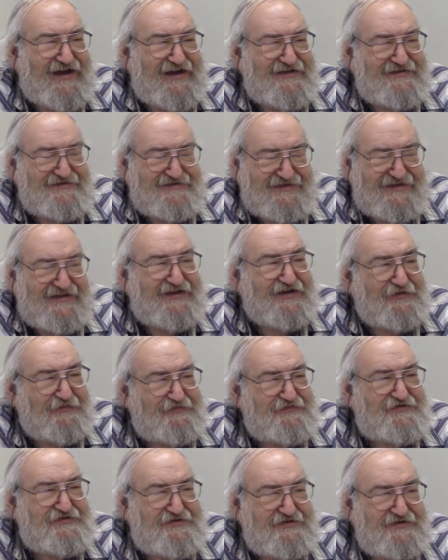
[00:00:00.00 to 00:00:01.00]
has
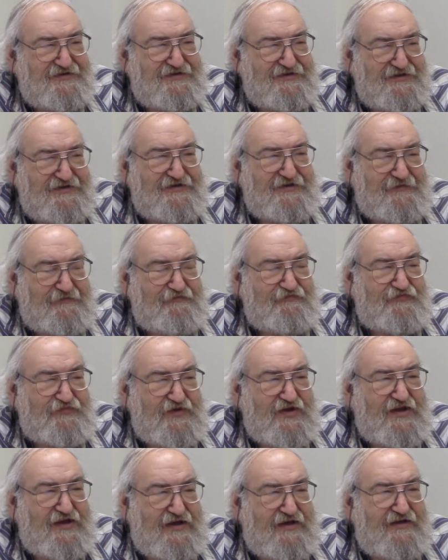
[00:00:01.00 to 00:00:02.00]
helped.
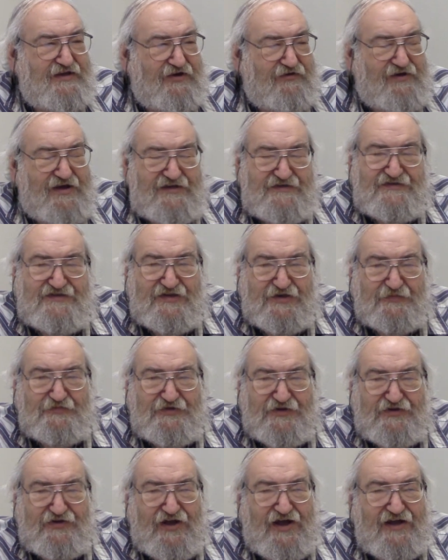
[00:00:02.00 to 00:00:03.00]
Has
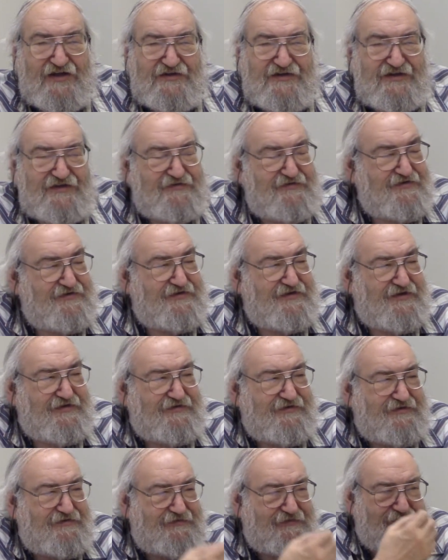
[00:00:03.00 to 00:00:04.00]
helped a lot
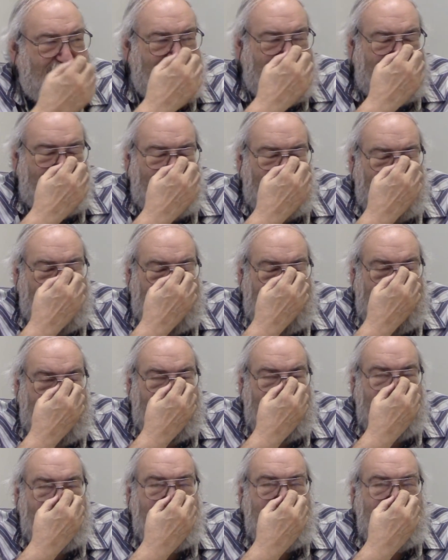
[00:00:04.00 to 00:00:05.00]
in
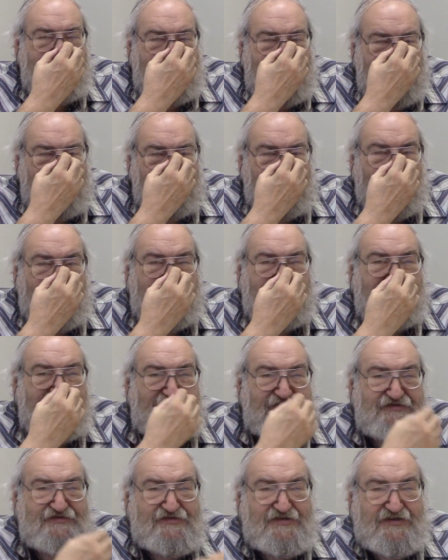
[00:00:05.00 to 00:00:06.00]

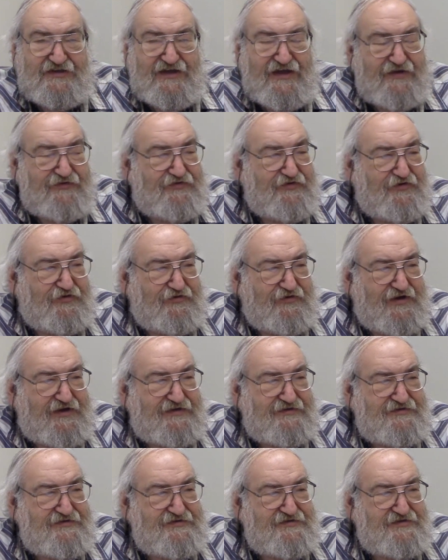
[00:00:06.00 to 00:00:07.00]
bringing us together,
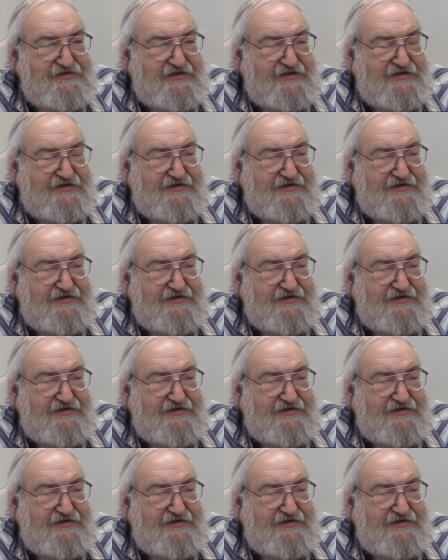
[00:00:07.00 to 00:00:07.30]
and